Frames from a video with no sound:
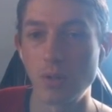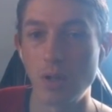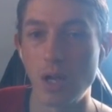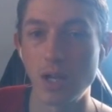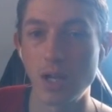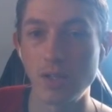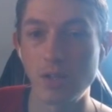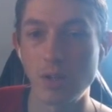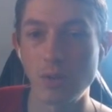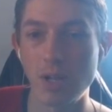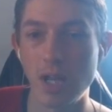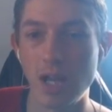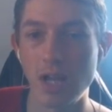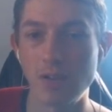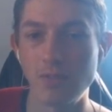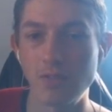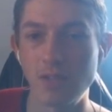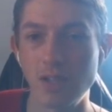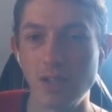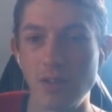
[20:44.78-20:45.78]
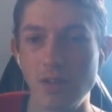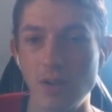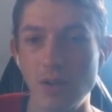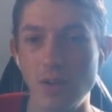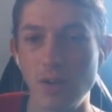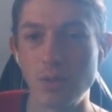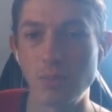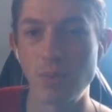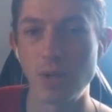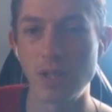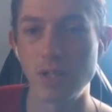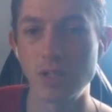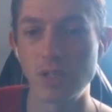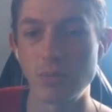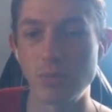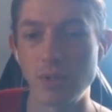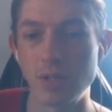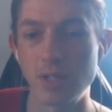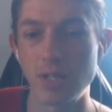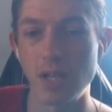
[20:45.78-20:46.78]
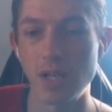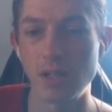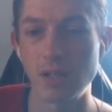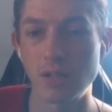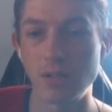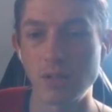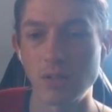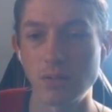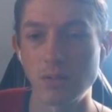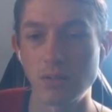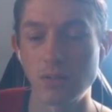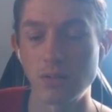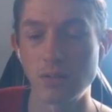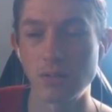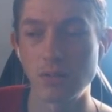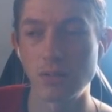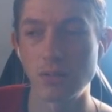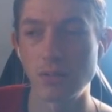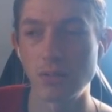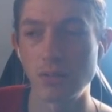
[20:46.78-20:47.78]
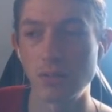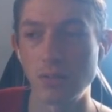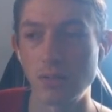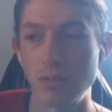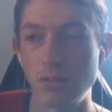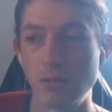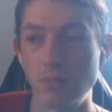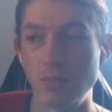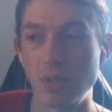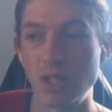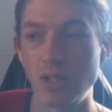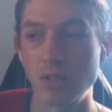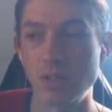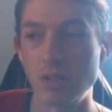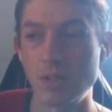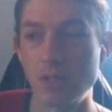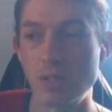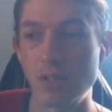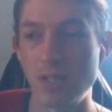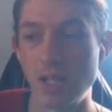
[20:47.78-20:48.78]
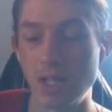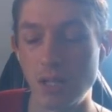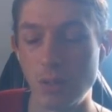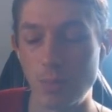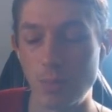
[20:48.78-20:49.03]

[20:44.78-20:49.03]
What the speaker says: I don't have the 3rd impenetrable attack, because in a